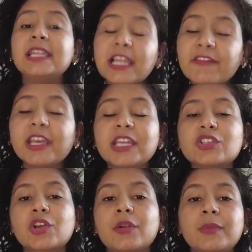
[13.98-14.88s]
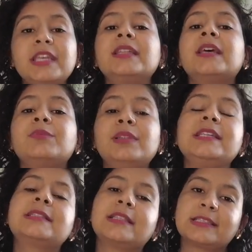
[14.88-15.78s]
living in Germany, then
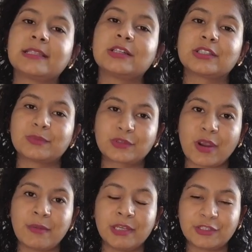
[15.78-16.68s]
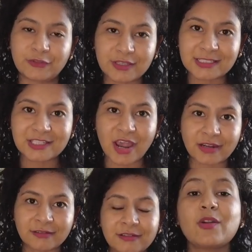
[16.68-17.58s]
please consider subscribing to this
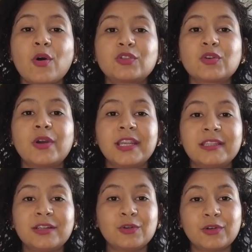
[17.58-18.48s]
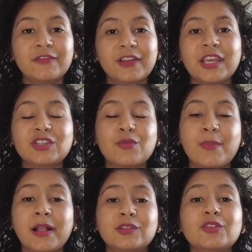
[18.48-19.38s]
channel and also hit the notification
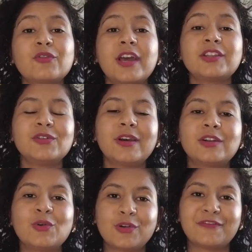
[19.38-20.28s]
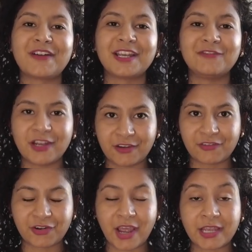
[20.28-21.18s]
bell so that you get notified
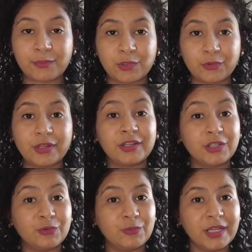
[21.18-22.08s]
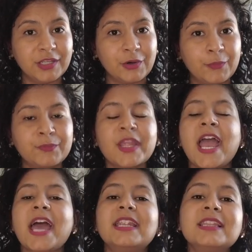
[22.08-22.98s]
whenever I upload a new video.
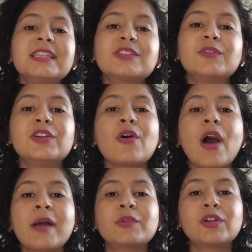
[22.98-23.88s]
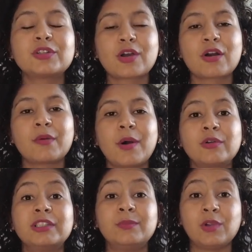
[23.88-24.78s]
And in this video, I'm gonna talk
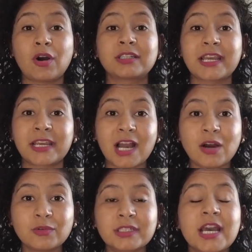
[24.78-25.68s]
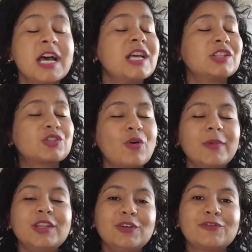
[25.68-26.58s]
about the blocked account. So
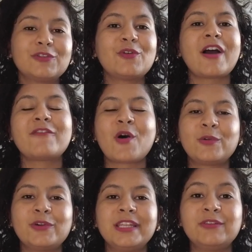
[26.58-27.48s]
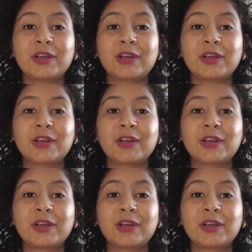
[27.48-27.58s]
many of you have already